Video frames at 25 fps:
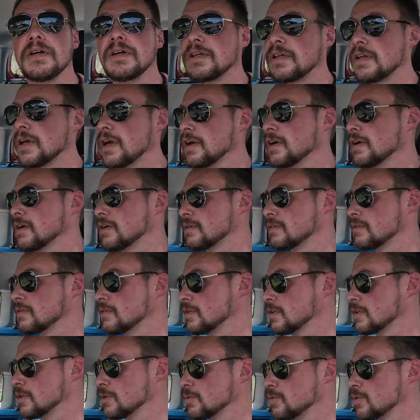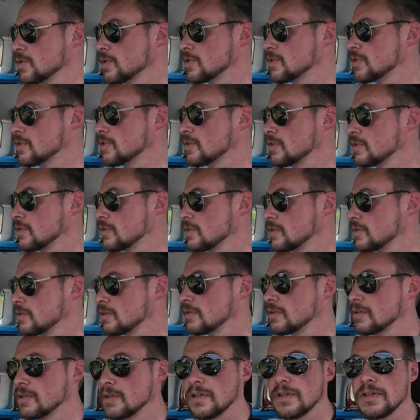yeah, there's
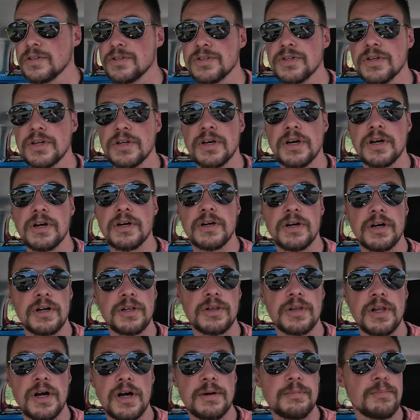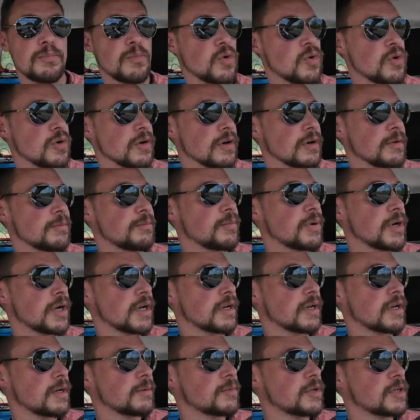a lot more,
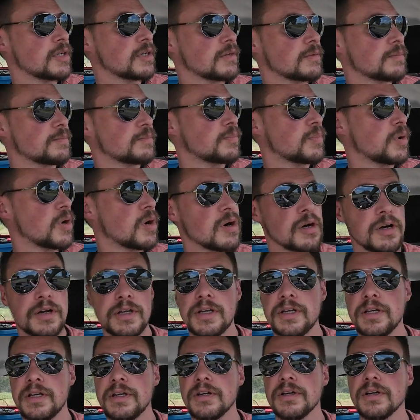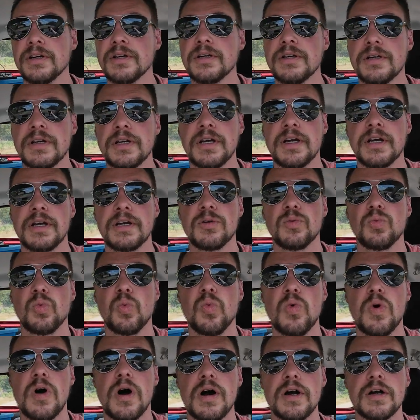but I'm gonna park here
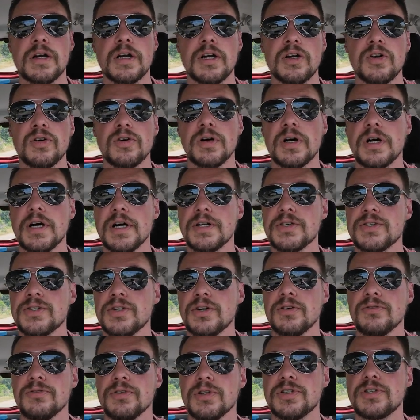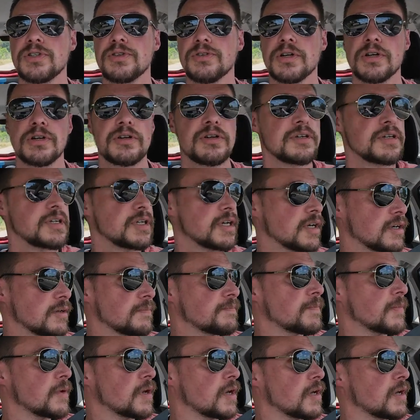and walk across over to Acuña,
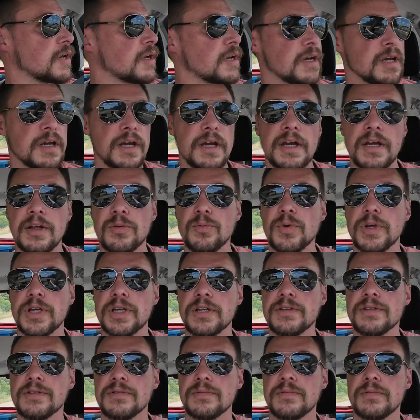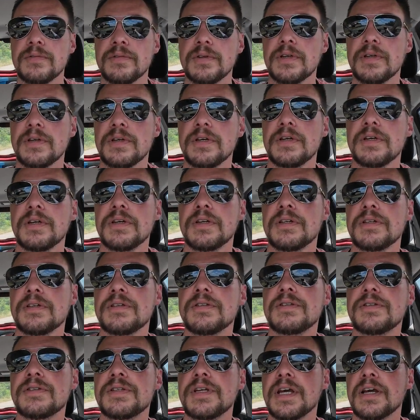and we
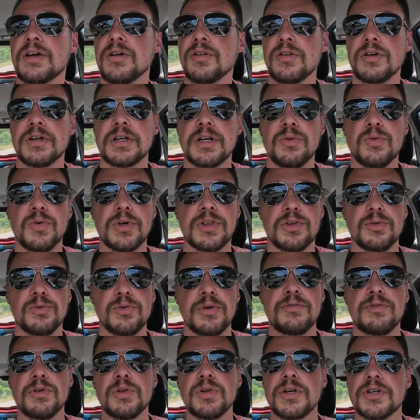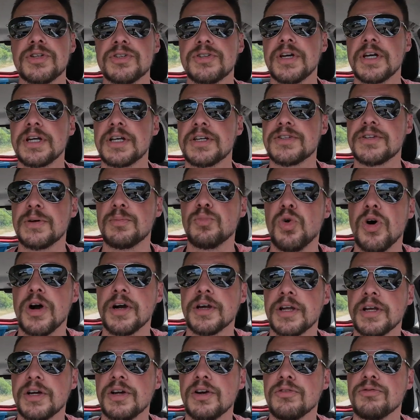can take a look at what the river looks like as I'm
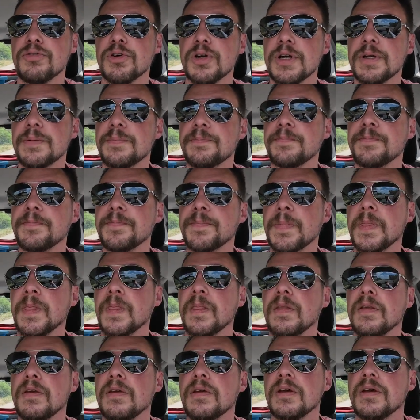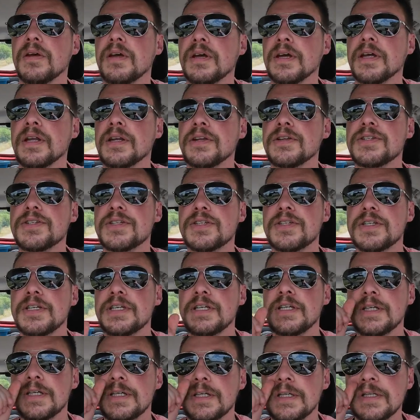walking over it and
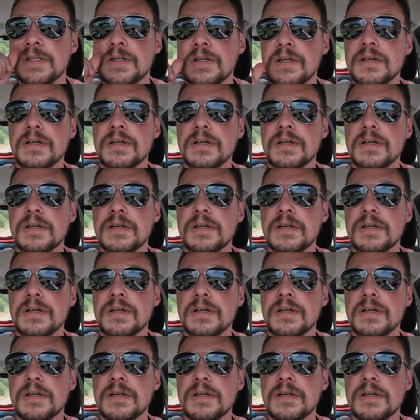see